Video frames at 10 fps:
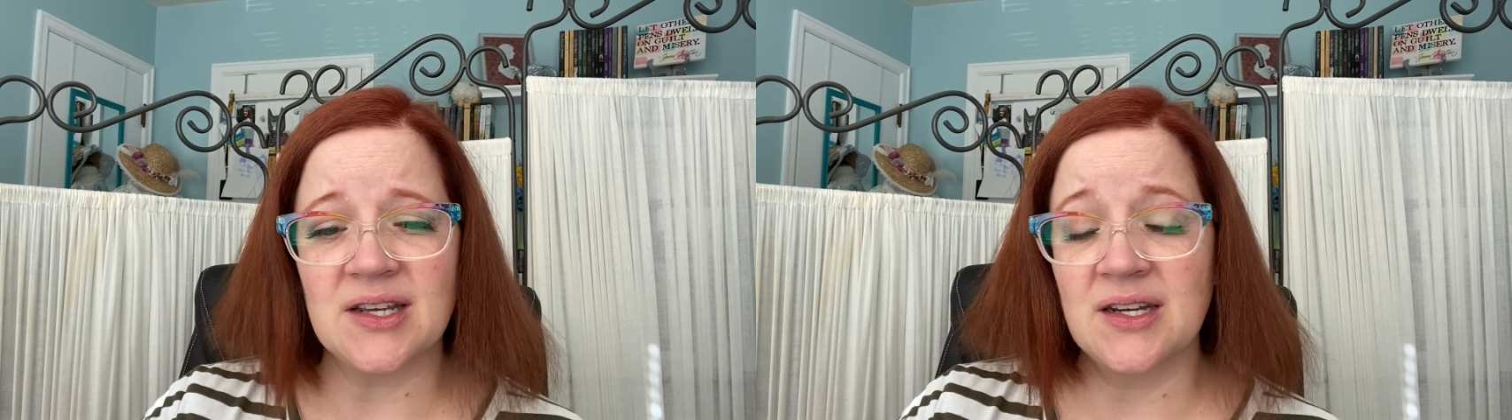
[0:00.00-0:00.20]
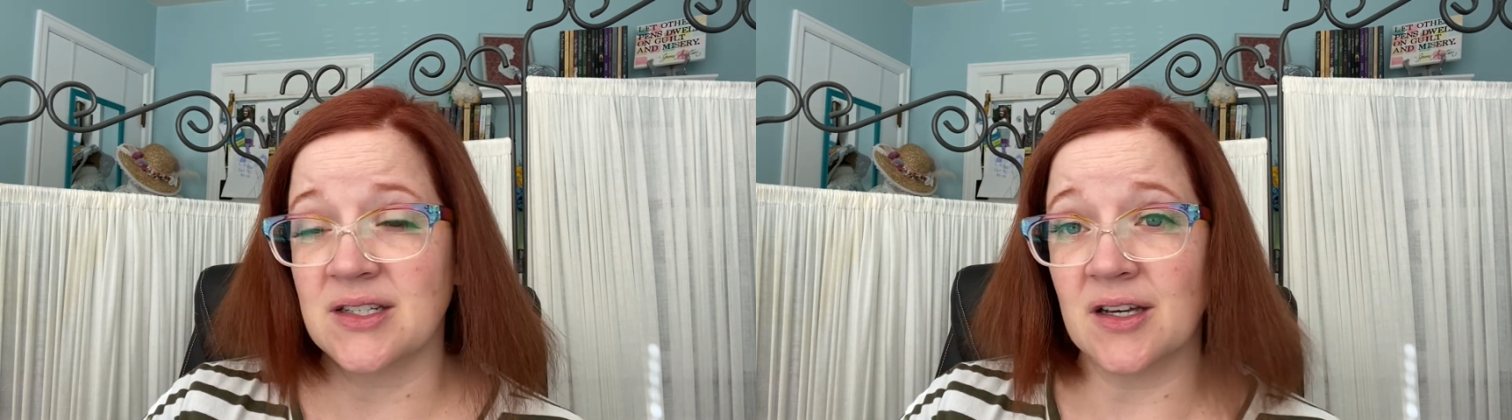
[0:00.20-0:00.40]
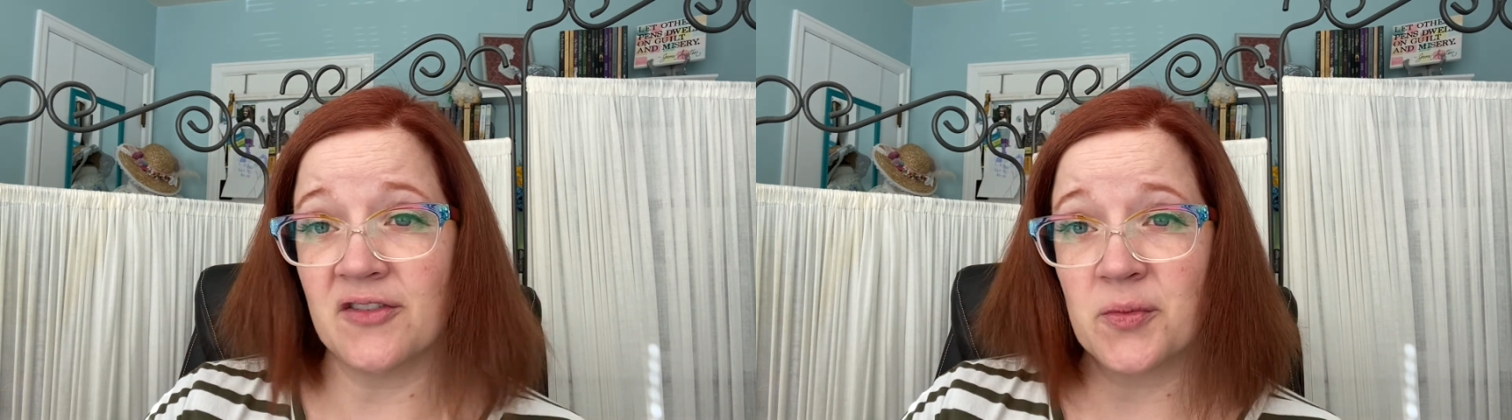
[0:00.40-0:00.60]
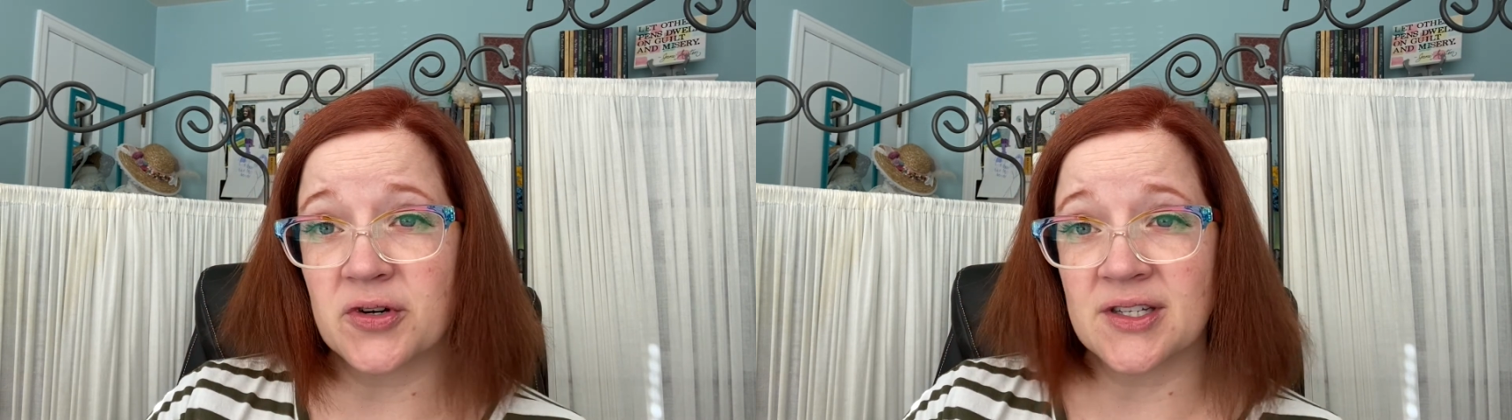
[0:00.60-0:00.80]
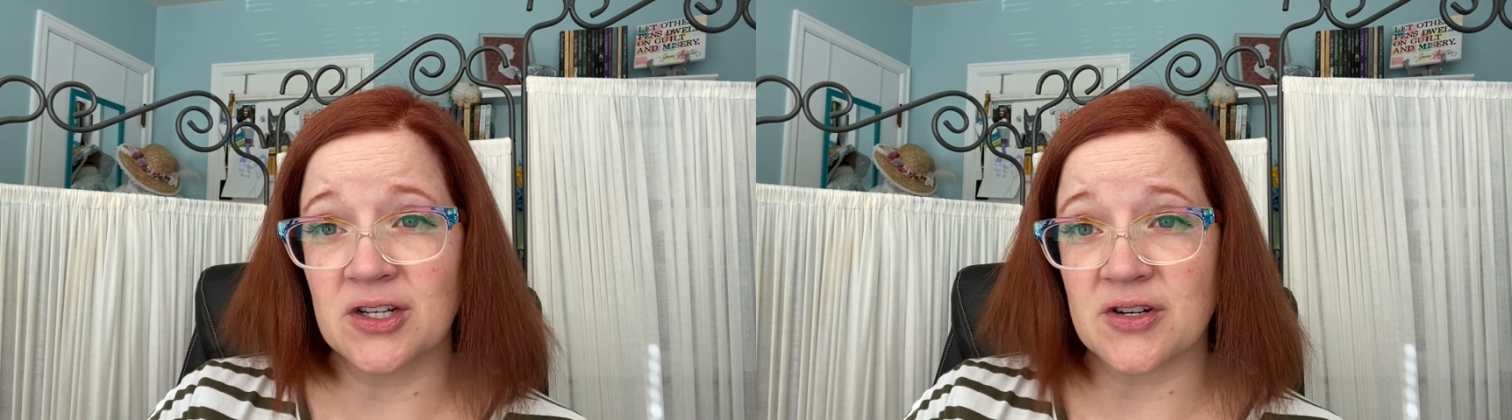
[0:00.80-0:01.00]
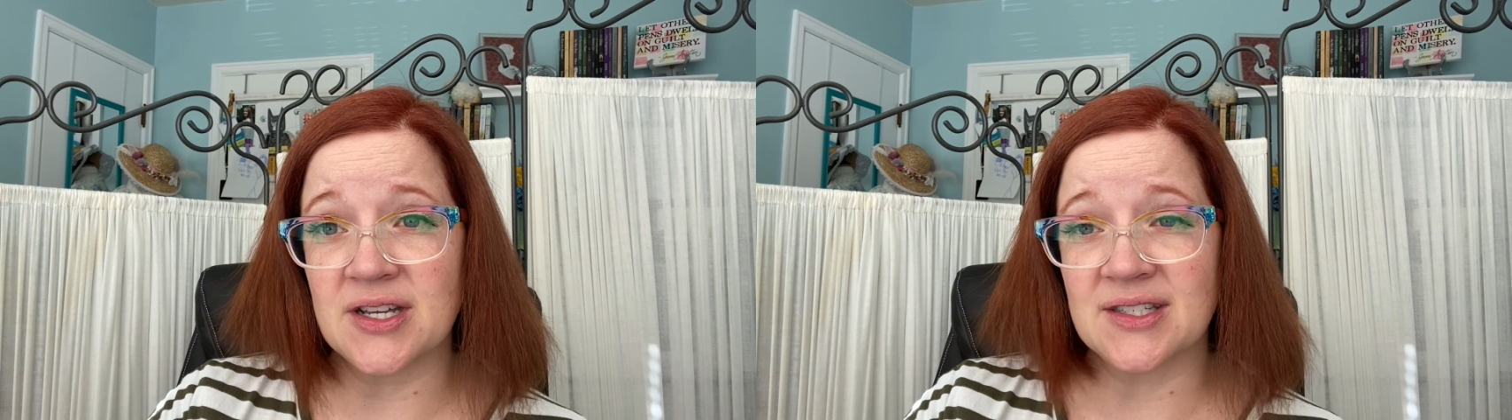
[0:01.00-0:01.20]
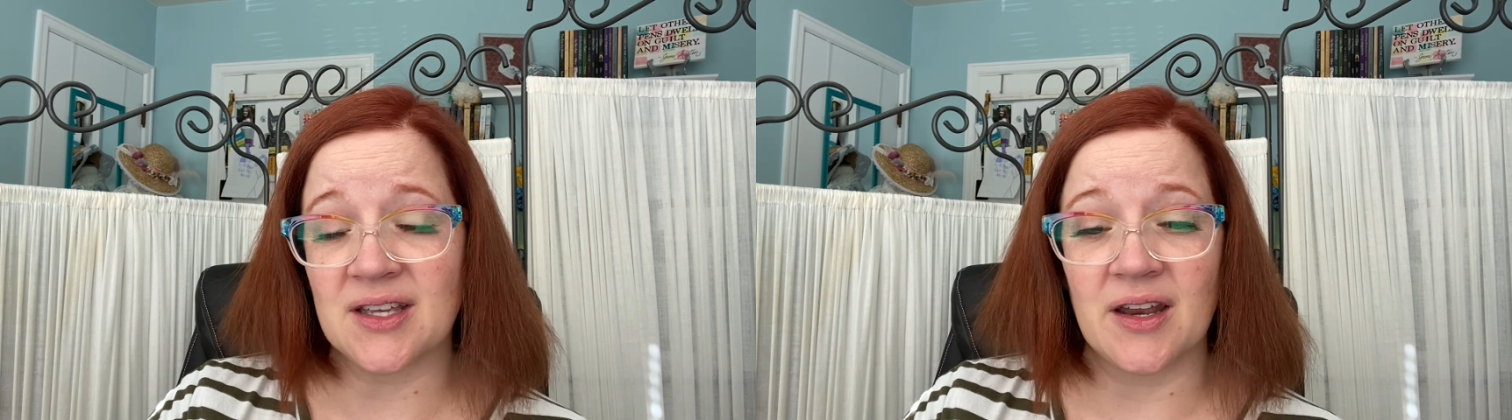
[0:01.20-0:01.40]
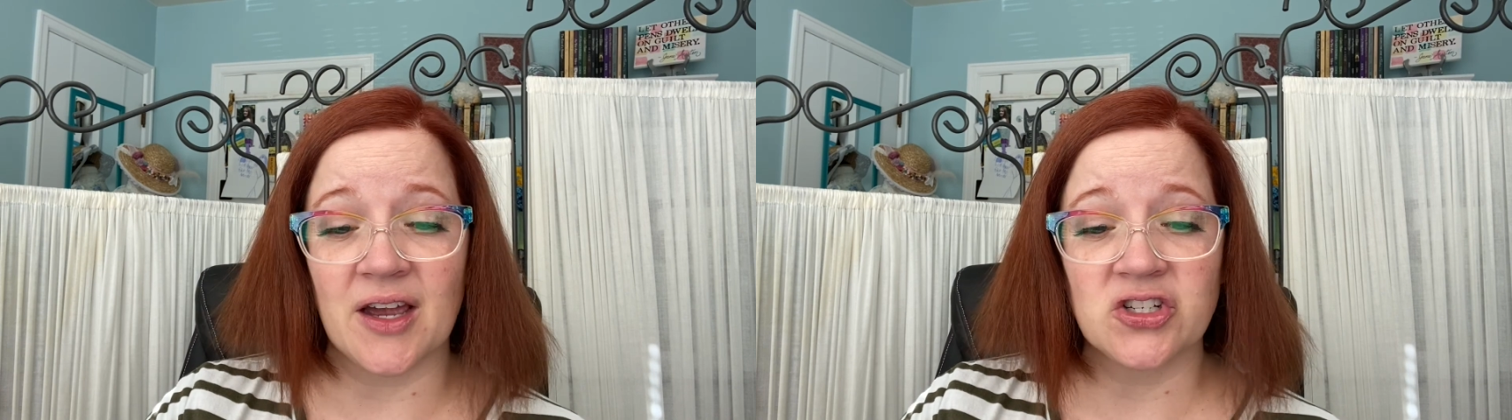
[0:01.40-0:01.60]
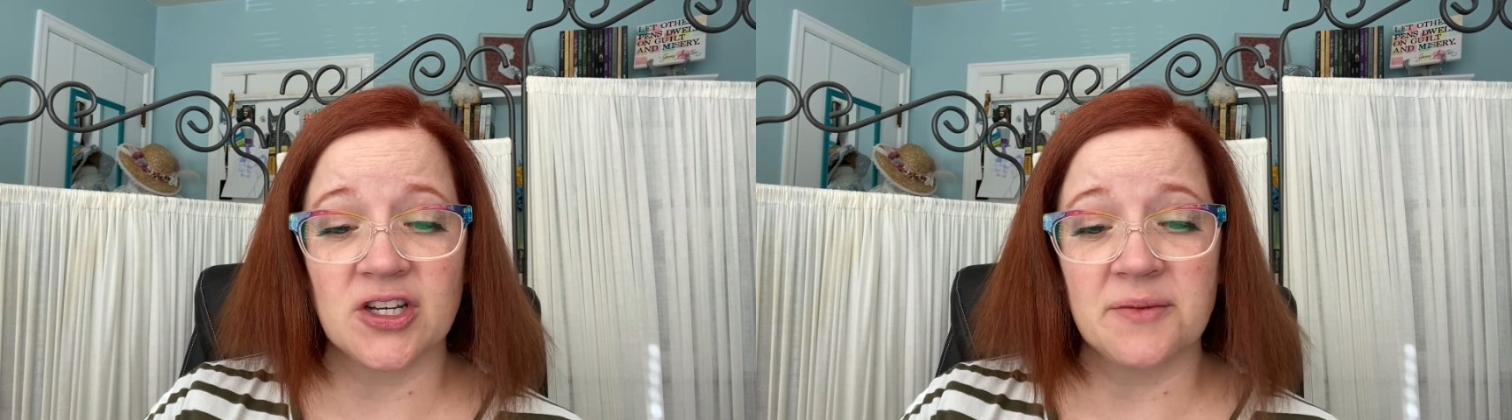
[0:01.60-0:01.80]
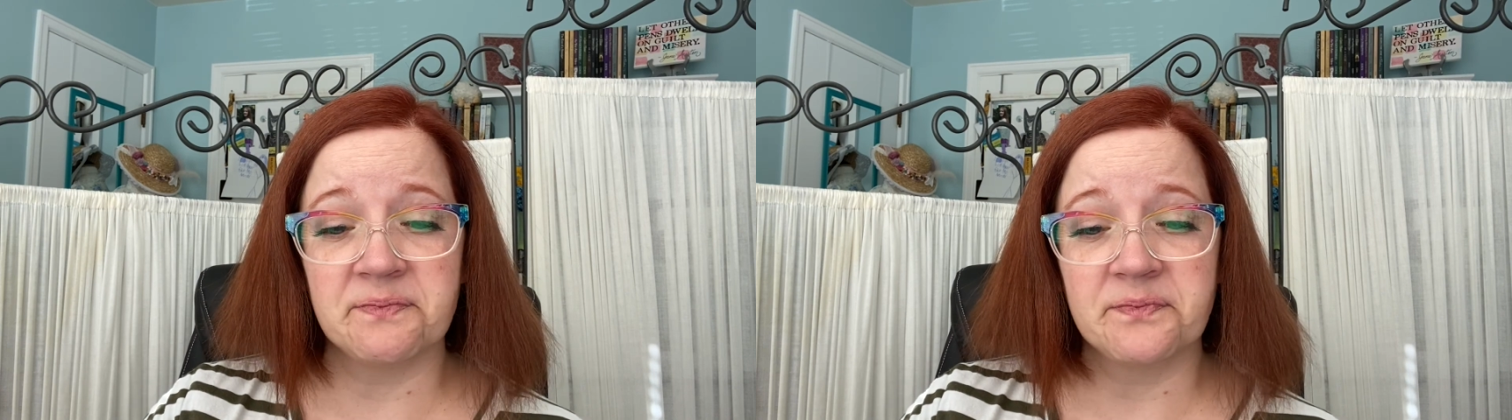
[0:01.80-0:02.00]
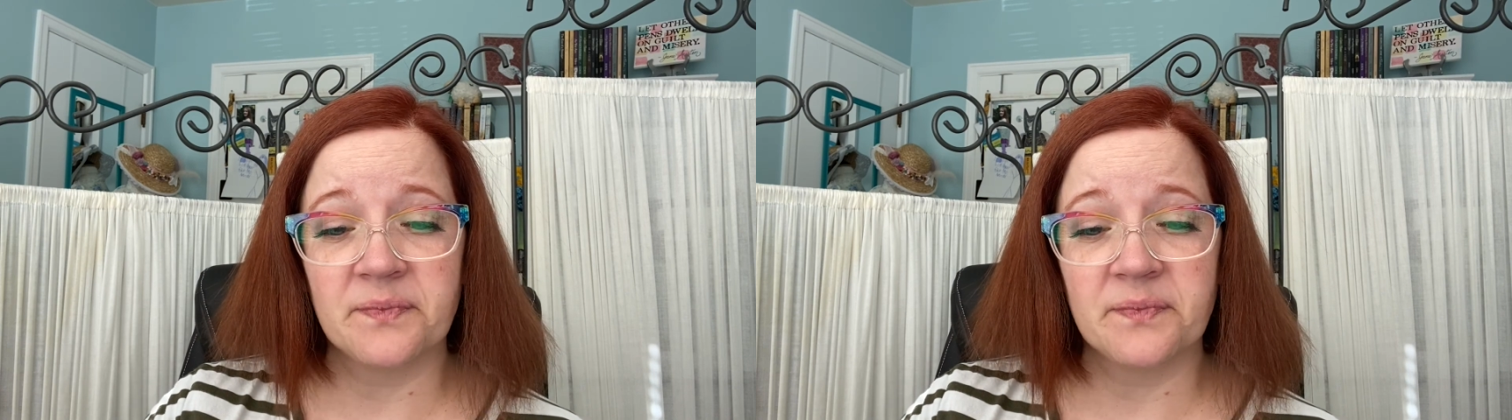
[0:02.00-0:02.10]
idea of a more serious connection.